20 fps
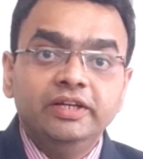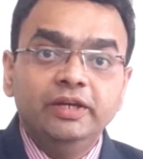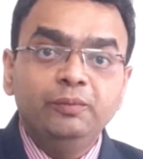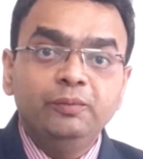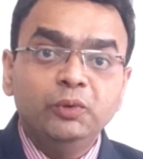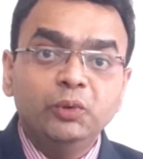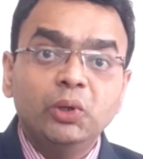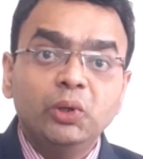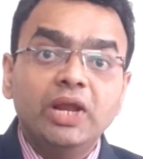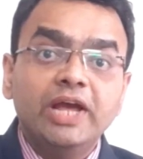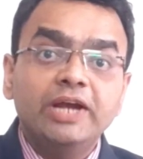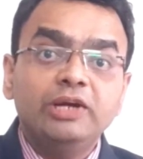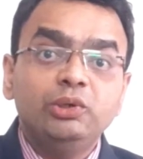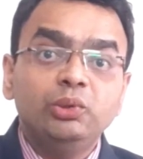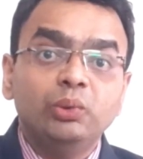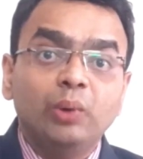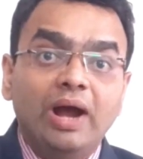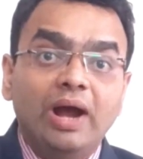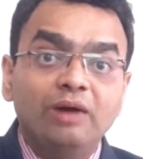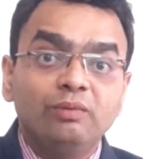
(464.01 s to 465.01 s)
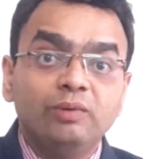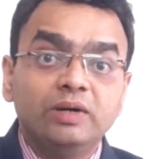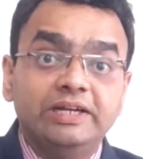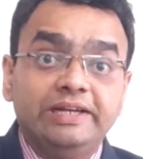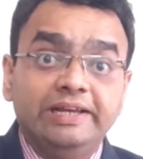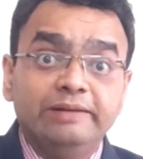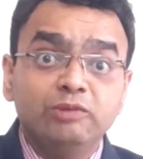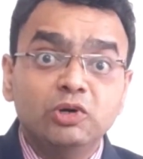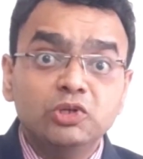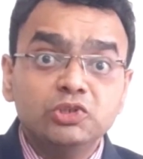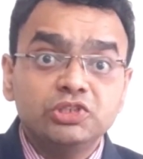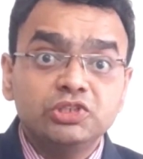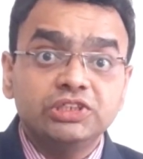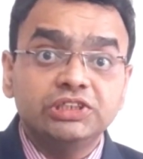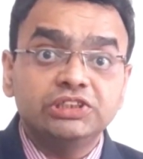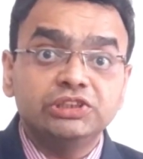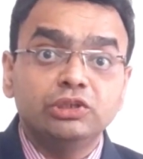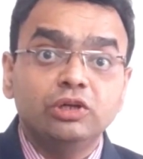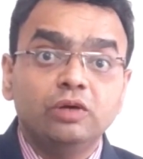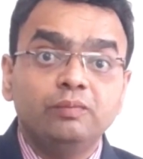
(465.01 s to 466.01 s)
If you would like to have a
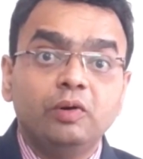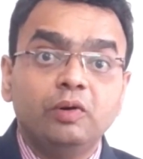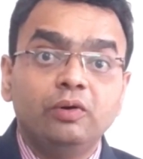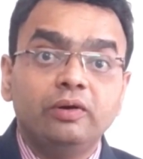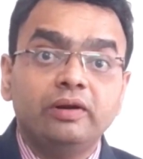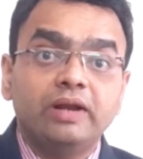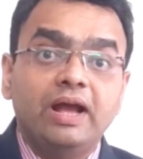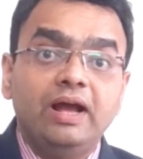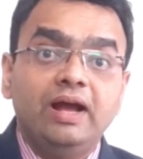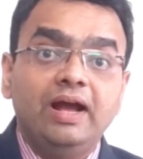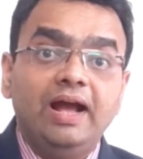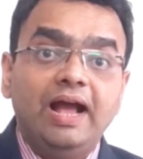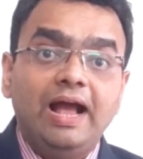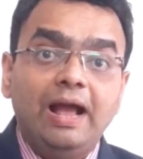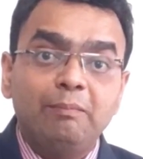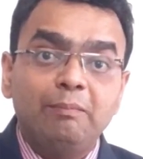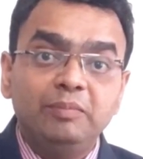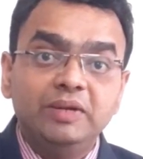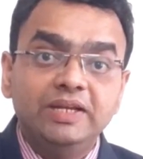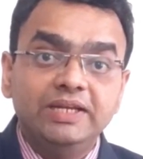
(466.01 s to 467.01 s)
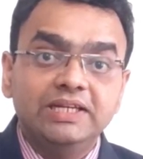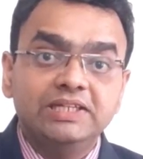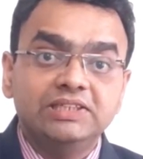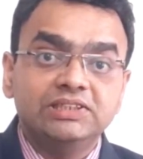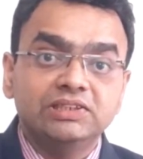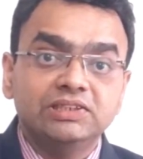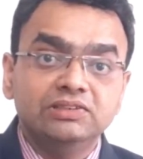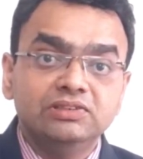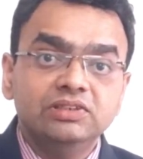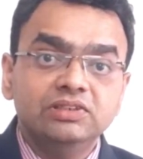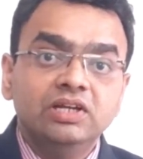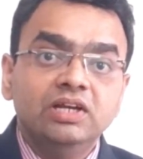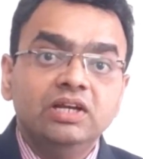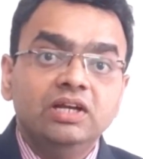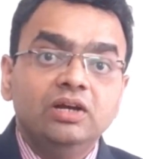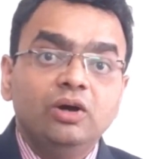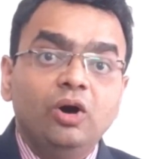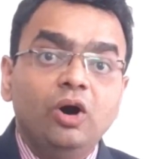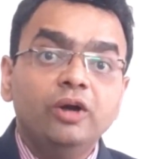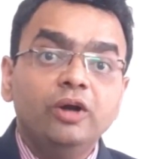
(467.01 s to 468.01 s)
demonstration of our application,
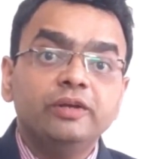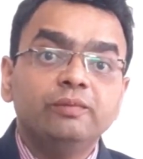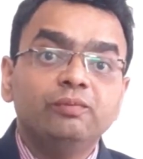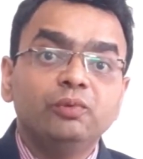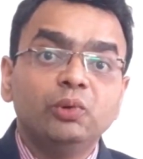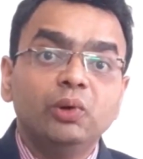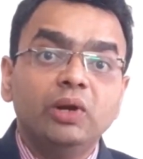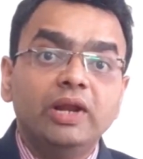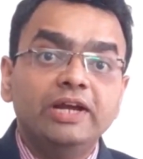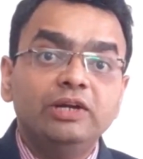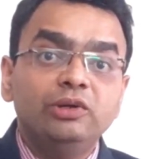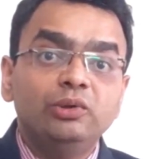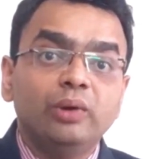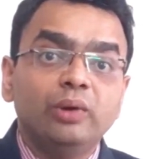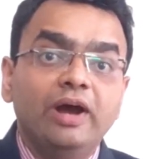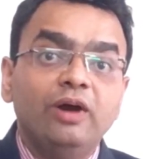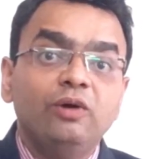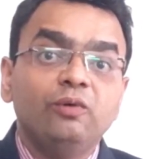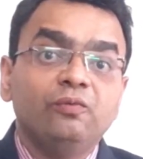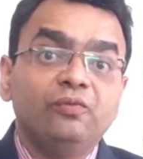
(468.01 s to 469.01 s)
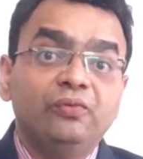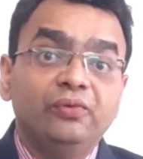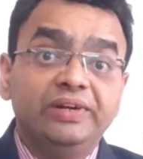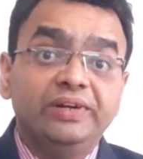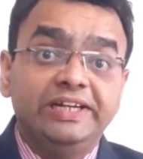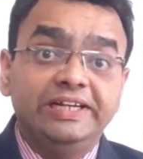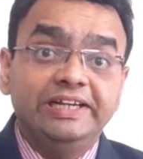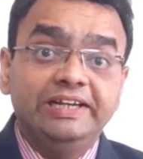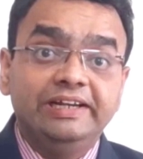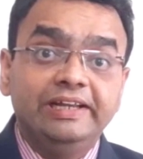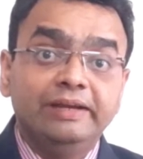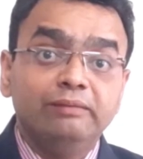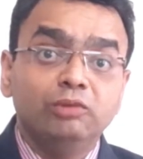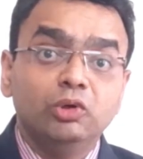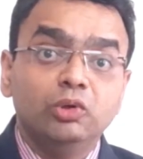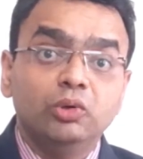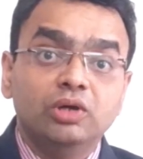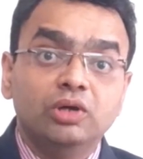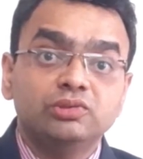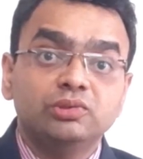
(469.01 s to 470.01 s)
or if you would like to have a free
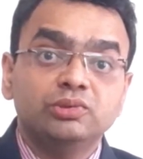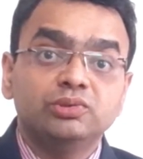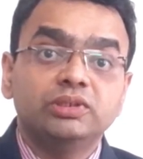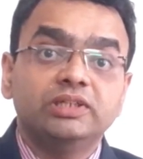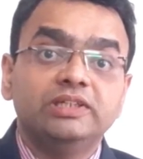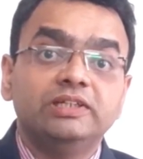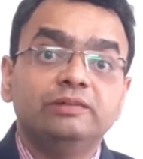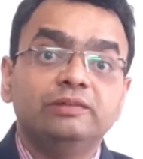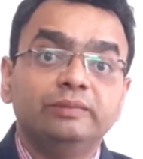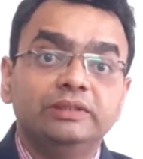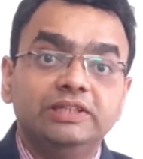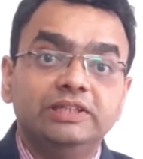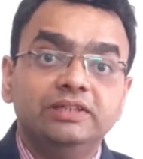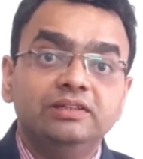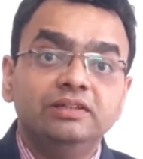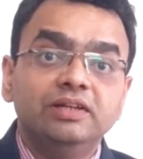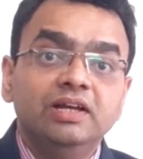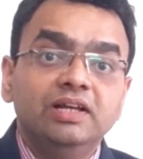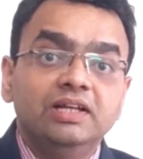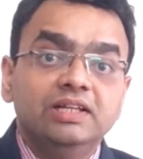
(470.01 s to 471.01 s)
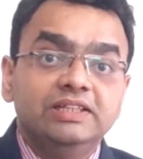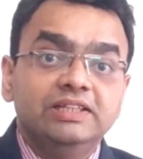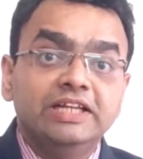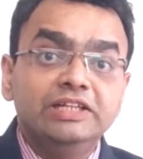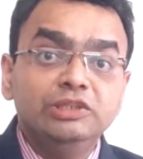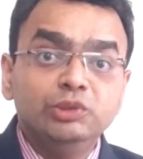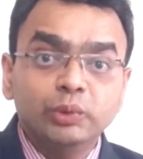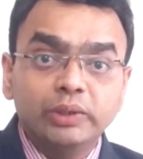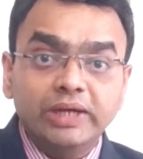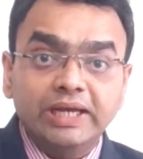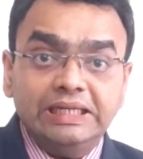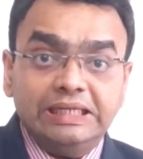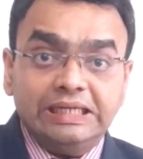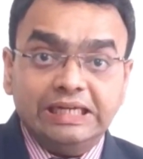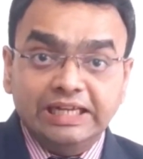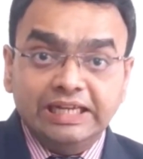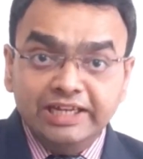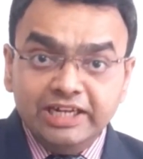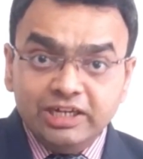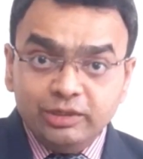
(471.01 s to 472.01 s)
demo associated with it, then you can
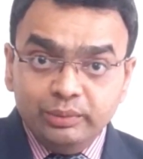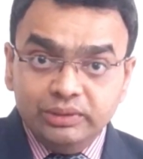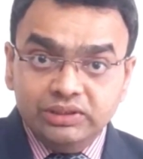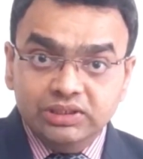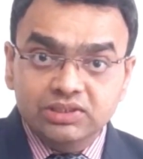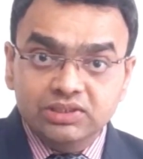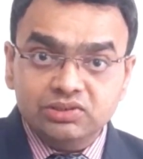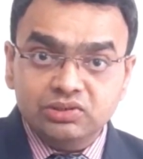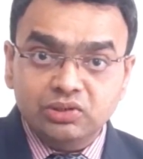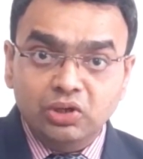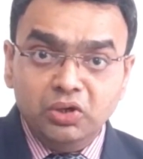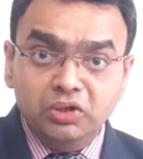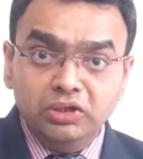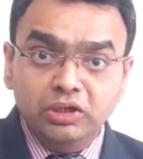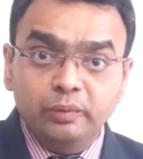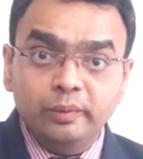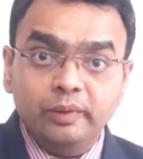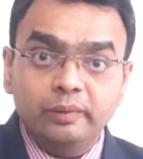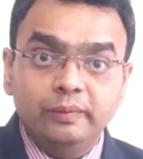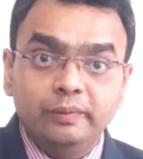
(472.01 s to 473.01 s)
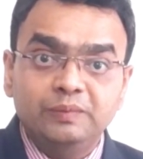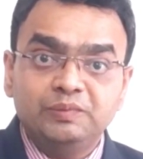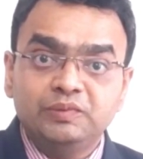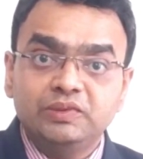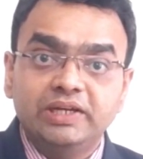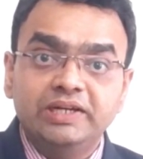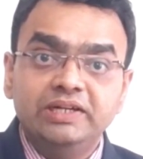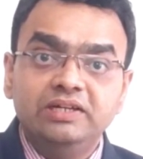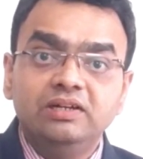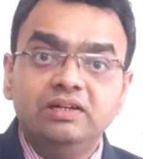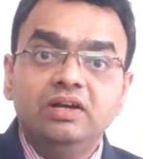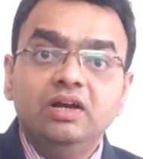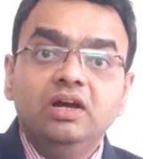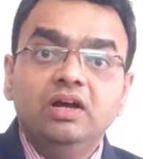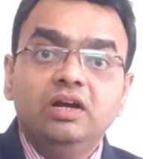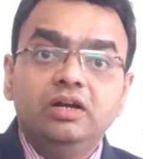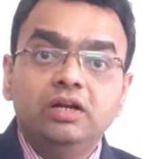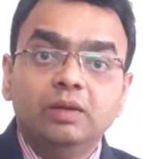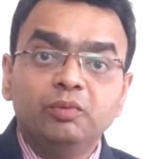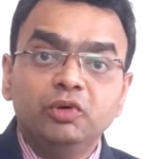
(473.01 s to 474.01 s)
connect with us on our website
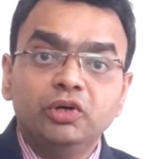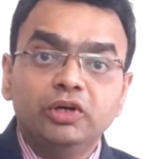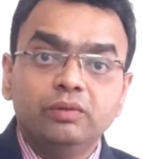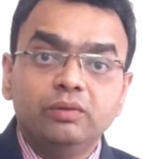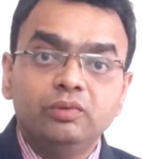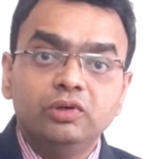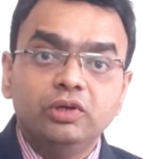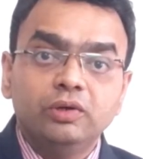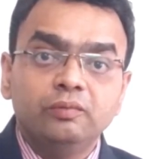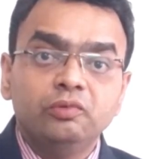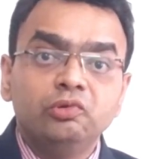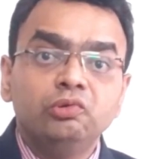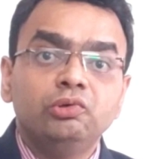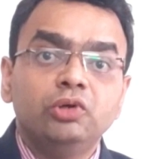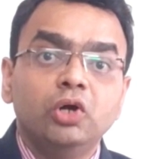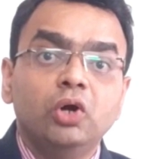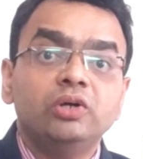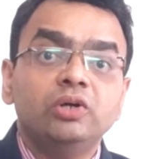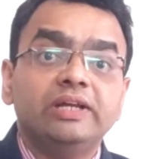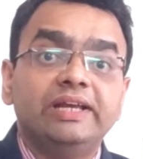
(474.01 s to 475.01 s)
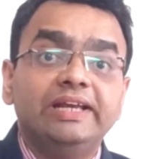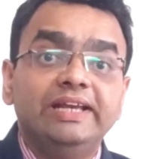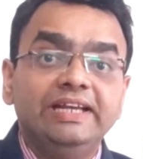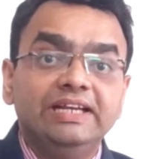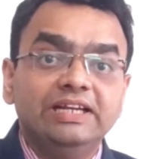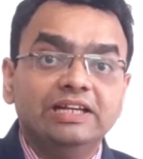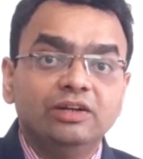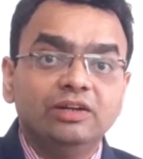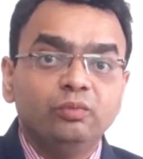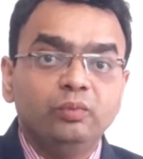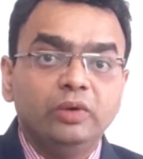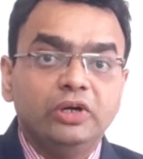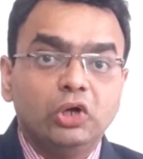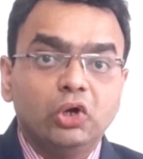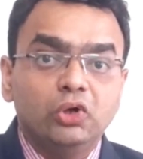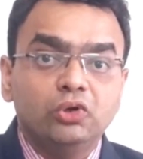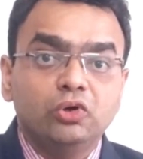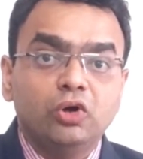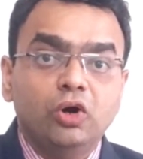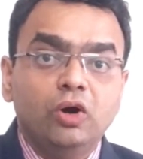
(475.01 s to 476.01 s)

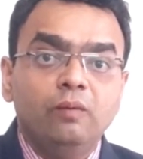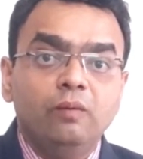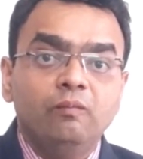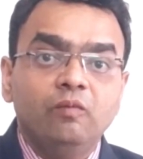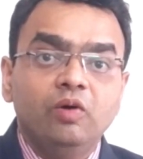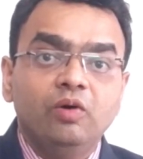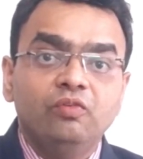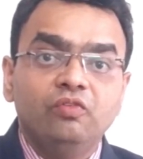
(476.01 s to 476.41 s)
www.eklavvya.com